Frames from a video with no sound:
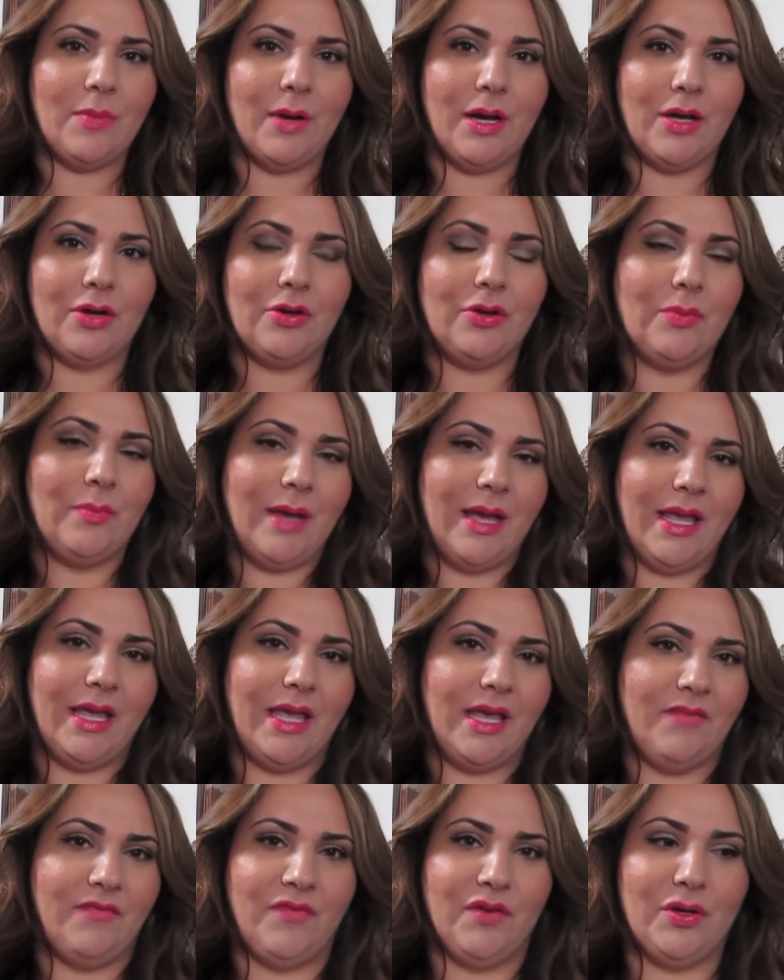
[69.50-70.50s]
bottle, my
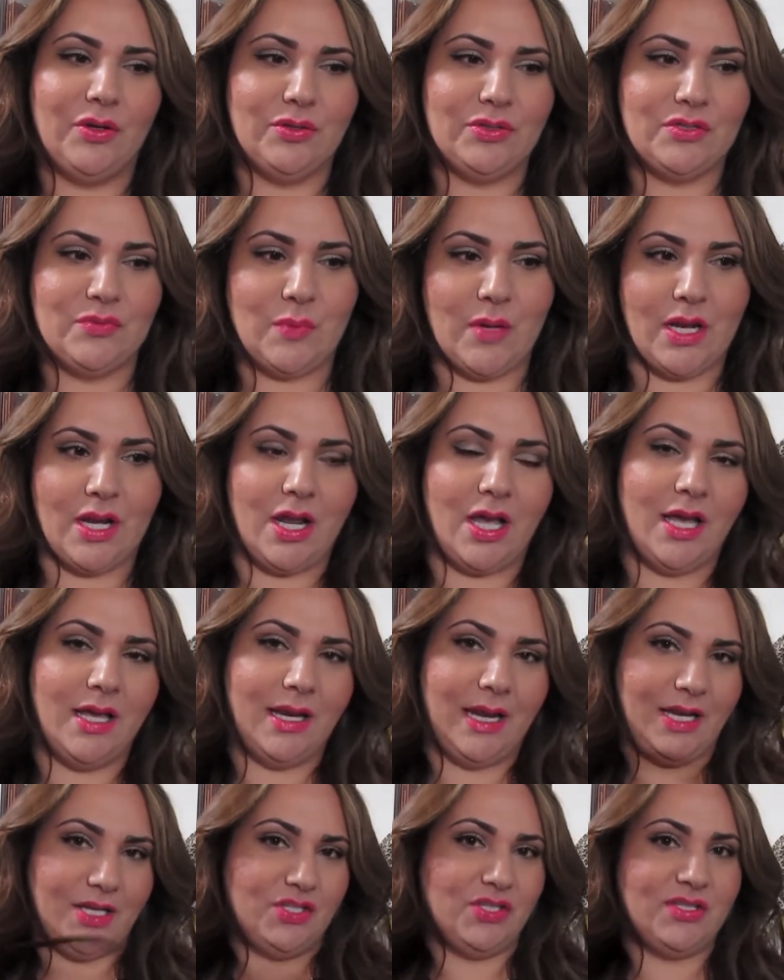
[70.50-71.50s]
headphones, whatnot,
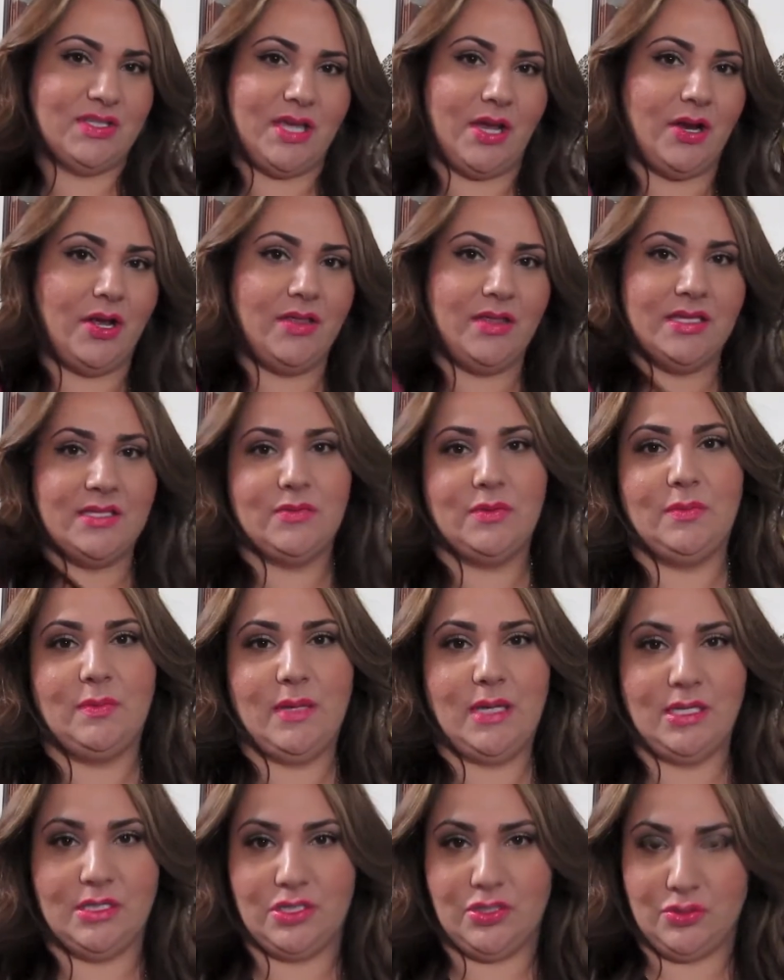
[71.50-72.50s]
and I just carry this with
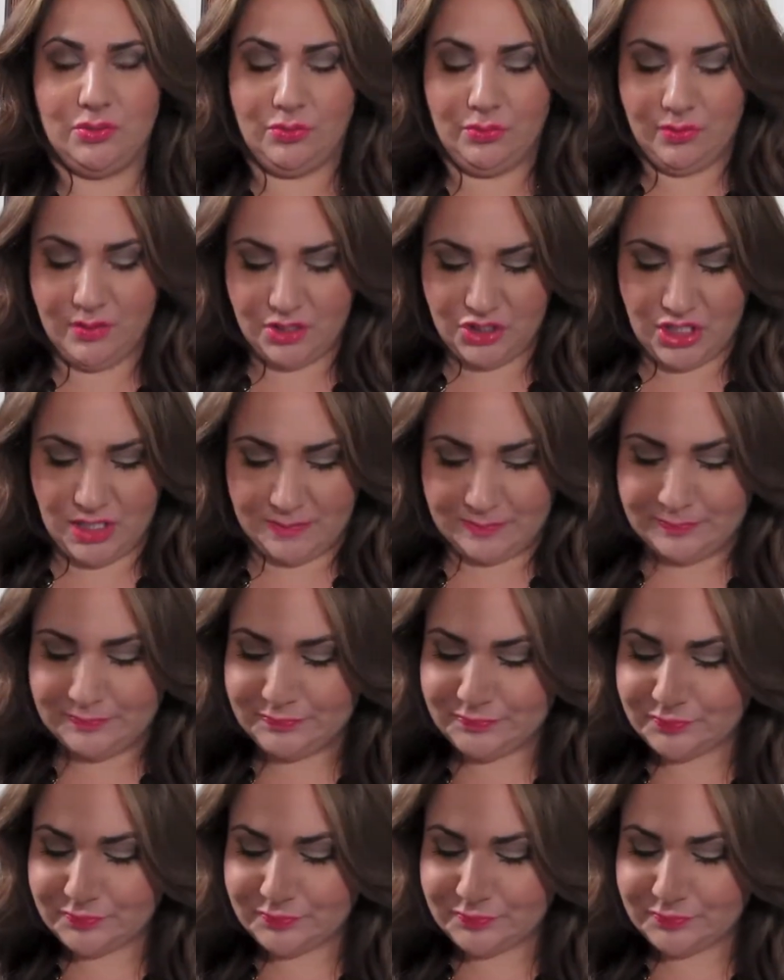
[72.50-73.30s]
me to the gym.